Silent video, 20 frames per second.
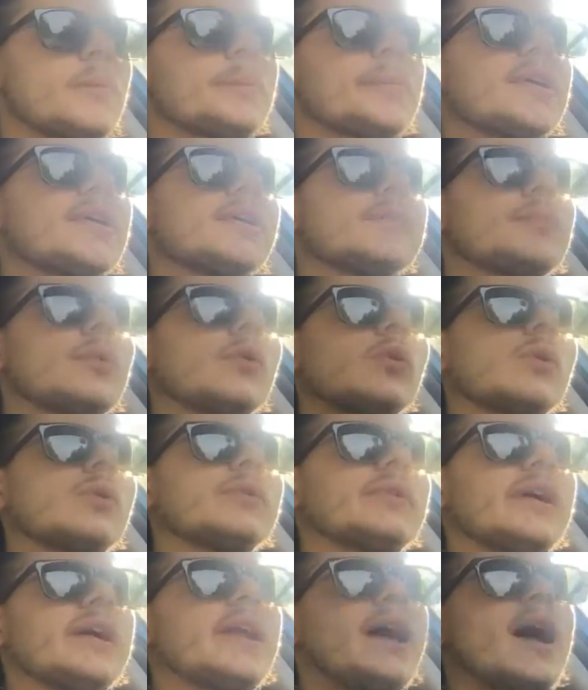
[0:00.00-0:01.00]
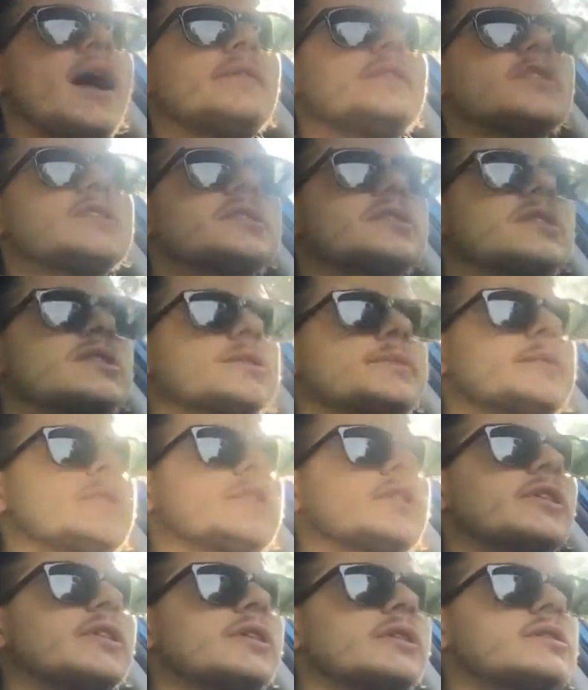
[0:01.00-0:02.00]
people that have this
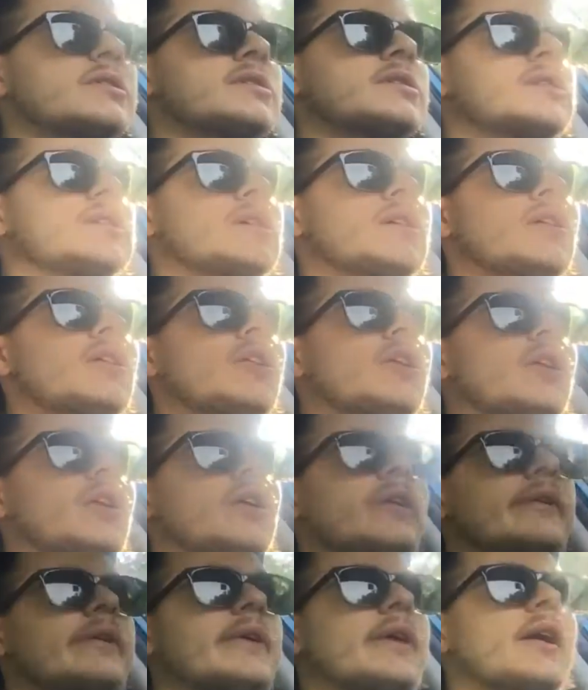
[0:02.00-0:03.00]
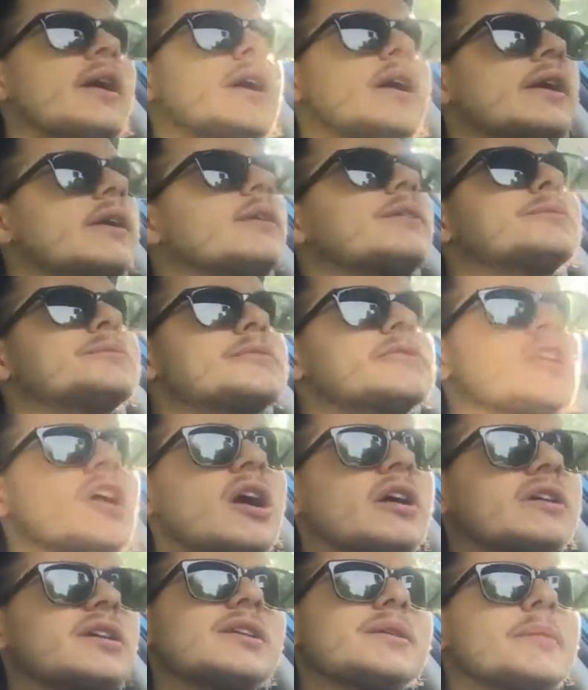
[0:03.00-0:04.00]
experience
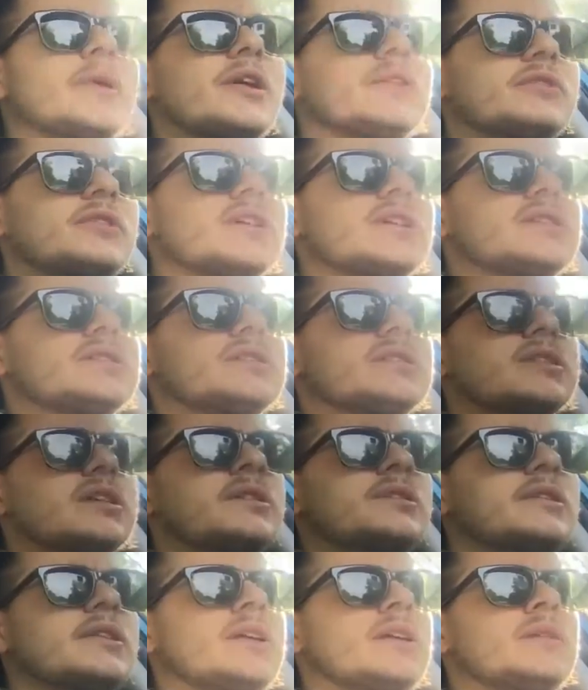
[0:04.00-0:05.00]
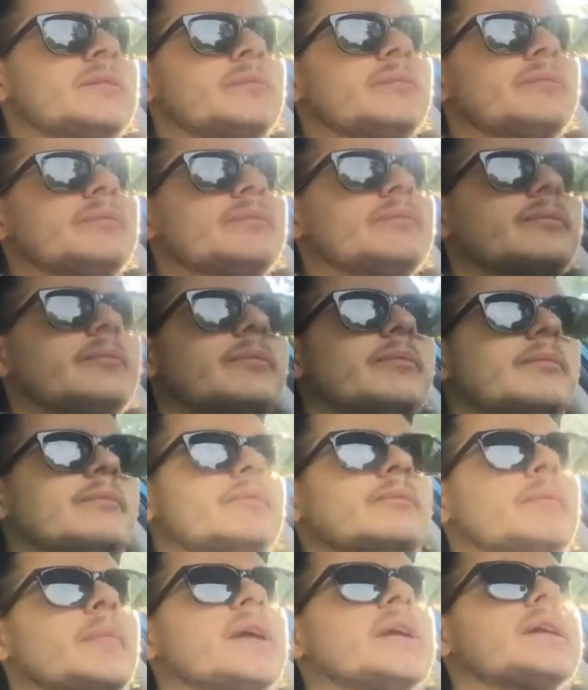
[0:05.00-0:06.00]
talking about this,
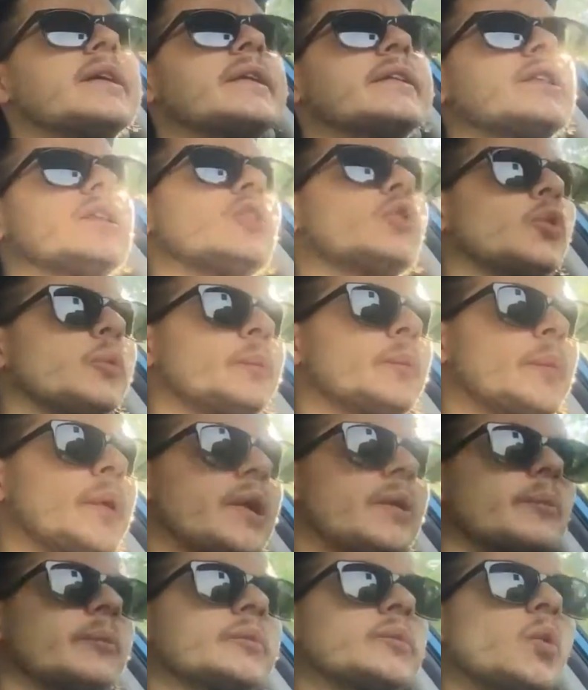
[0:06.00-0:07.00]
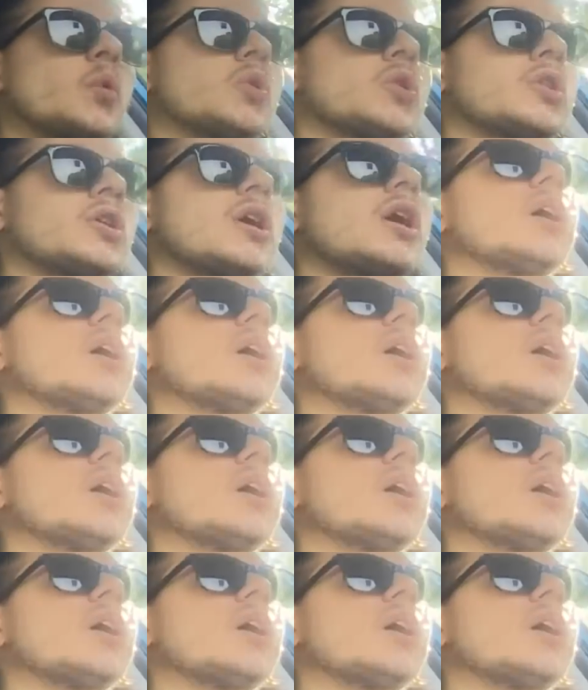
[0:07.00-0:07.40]
and making it a little bit more